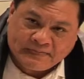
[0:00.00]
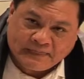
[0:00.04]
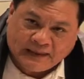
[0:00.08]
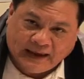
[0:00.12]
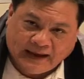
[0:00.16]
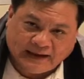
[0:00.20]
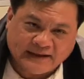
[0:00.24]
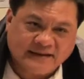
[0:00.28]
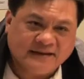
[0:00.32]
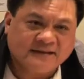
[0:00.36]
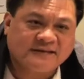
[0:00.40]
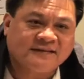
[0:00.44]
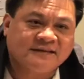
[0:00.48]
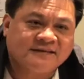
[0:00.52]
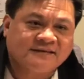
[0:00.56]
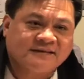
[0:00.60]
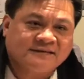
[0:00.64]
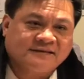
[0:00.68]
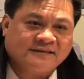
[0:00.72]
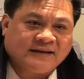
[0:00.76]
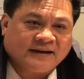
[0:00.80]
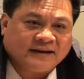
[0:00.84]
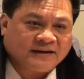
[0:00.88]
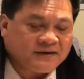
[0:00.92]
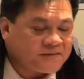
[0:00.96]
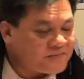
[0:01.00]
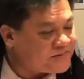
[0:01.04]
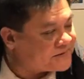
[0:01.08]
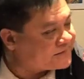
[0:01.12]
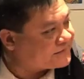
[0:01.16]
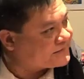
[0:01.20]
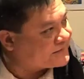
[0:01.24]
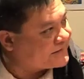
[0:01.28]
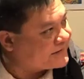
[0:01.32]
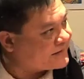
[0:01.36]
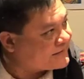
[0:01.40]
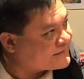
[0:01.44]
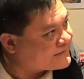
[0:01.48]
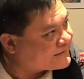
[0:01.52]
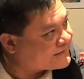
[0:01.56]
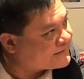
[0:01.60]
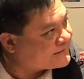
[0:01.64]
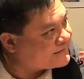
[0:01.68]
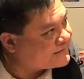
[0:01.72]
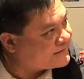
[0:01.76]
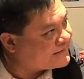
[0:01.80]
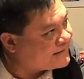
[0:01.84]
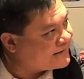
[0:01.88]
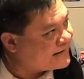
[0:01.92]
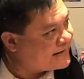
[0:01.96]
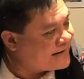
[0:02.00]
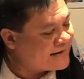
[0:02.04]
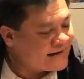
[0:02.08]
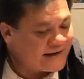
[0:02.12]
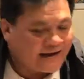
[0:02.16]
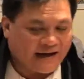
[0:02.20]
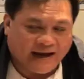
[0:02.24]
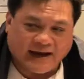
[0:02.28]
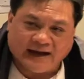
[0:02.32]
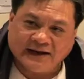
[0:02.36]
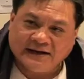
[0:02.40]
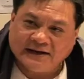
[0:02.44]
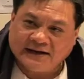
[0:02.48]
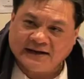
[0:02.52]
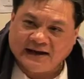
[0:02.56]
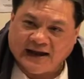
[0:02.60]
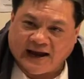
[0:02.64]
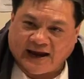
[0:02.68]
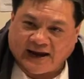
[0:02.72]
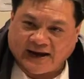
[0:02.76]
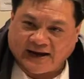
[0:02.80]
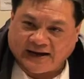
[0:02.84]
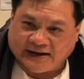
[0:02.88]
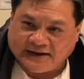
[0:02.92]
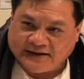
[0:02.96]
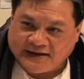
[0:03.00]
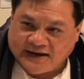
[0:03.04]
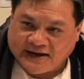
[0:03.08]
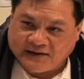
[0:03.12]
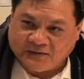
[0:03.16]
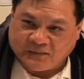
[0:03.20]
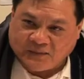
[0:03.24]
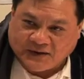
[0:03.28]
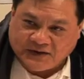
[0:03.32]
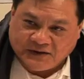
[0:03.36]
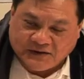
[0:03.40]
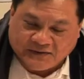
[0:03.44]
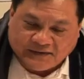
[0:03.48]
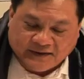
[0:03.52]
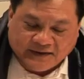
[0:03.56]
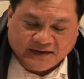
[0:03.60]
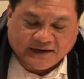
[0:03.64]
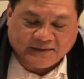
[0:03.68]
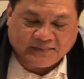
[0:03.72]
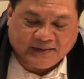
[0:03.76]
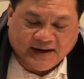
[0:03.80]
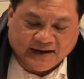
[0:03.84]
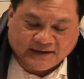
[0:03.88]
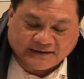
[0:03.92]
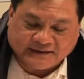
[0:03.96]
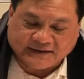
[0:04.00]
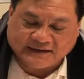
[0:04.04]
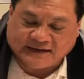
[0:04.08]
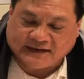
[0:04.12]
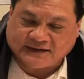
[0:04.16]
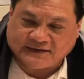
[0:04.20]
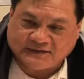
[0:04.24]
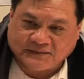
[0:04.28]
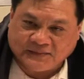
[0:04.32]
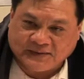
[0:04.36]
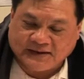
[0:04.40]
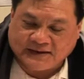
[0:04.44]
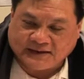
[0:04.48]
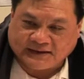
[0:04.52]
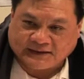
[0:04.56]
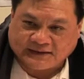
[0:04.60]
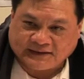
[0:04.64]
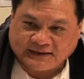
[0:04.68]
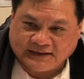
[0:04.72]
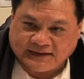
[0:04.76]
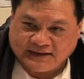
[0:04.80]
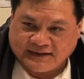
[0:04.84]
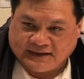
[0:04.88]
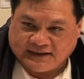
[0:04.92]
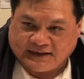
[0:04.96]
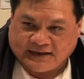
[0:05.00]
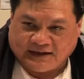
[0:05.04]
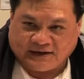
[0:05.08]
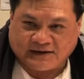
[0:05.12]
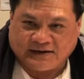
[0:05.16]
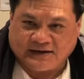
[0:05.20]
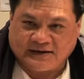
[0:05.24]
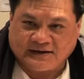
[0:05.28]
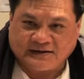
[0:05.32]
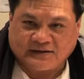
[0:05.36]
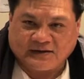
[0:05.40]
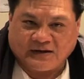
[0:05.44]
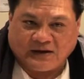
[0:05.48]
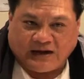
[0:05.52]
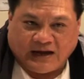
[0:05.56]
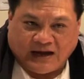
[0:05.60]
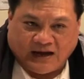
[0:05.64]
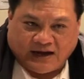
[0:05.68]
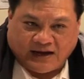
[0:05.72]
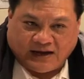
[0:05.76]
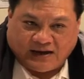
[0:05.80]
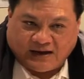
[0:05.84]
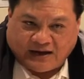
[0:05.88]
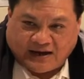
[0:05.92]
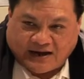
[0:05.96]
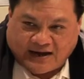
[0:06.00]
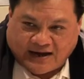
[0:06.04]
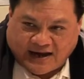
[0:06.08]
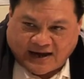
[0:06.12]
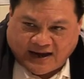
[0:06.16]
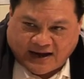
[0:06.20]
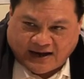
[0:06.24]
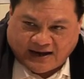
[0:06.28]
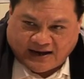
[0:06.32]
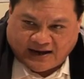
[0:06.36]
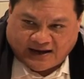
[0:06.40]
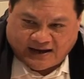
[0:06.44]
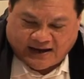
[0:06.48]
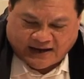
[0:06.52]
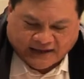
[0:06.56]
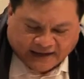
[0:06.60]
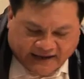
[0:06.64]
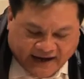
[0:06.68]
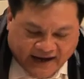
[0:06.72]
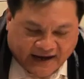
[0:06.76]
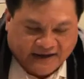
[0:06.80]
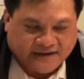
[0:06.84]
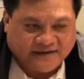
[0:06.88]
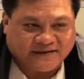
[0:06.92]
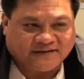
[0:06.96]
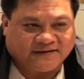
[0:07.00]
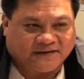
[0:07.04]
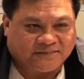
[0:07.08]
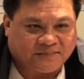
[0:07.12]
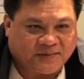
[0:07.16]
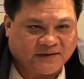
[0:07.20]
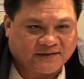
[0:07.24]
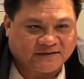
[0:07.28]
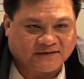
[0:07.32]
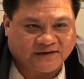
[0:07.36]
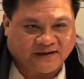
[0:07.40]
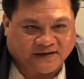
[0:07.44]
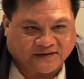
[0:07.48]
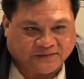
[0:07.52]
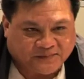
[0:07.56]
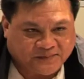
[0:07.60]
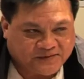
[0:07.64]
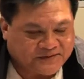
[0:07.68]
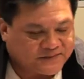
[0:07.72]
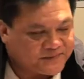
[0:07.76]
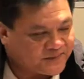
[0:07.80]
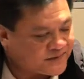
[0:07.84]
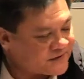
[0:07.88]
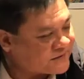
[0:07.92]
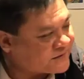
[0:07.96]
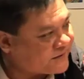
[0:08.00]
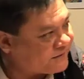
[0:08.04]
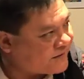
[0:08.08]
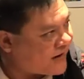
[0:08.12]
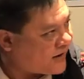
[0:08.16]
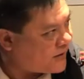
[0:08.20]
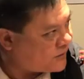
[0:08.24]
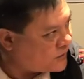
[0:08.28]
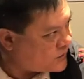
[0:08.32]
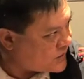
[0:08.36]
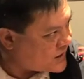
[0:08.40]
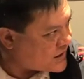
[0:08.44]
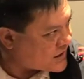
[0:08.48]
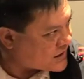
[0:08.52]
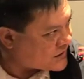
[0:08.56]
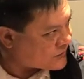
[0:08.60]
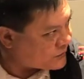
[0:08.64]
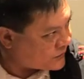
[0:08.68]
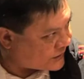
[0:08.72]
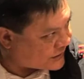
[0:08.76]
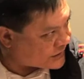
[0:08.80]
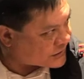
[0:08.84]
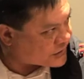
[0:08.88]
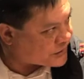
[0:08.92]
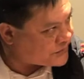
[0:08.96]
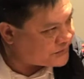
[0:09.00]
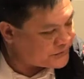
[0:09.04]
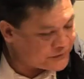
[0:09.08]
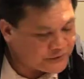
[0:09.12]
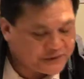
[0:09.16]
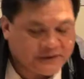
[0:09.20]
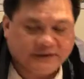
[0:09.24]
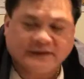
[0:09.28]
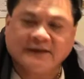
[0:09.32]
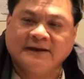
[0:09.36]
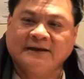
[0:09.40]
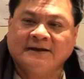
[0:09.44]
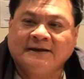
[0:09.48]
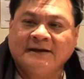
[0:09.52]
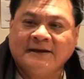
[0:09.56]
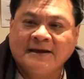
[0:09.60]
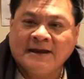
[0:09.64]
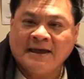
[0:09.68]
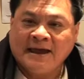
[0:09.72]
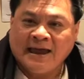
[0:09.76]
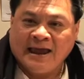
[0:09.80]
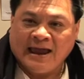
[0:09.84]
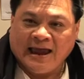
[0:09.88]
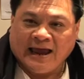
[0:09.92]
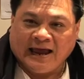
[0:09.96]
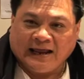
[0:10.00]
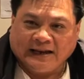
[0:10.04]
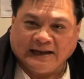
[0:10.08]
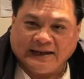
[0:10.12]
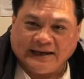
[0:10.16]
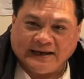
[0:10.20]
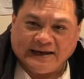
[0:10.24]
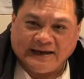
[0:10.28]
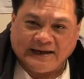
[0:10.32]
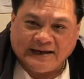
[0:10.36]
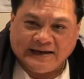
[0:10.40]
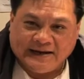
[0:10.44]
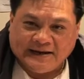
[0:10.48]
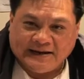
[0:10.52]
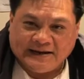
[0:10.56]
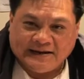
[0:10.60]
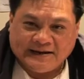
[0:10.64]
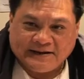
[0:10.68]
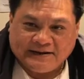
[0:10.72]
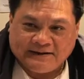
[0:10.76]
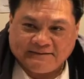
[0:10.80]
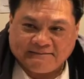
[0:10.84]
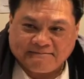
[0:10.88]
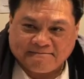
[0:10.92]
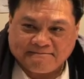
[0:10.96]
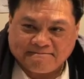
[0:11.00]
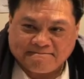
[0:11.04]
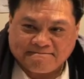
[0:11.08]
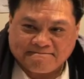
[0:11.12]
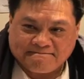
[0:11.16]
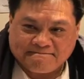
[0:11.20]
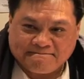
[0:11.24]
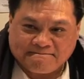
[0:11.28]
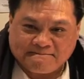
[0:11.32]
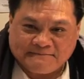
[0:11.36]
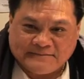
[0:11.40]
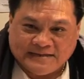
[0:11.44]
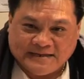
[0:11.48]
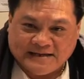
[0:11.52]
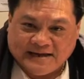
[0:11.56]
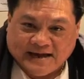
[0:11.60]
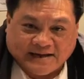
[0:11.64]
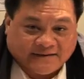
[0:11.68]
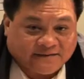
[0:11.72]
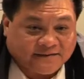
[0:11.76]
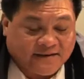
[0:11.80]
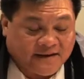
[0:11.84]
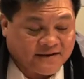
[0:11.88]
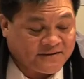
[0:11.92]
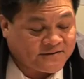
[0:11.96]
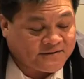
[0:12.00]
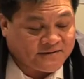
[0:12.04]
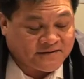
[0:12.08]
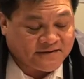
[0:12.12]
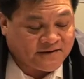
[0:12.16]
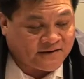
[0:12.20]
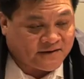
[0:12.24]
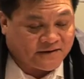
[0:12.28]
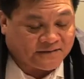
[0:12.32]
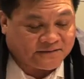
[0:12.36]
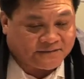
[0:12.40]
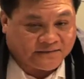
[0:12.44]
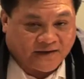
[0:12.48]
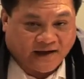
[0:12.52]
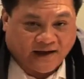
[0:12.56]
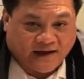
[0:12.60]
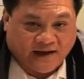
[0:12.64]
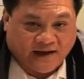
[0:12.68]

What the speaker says: And this is terrible for us. And when you think about it as well, all right? Again, this is a personal experience because of our work with the community. The extension of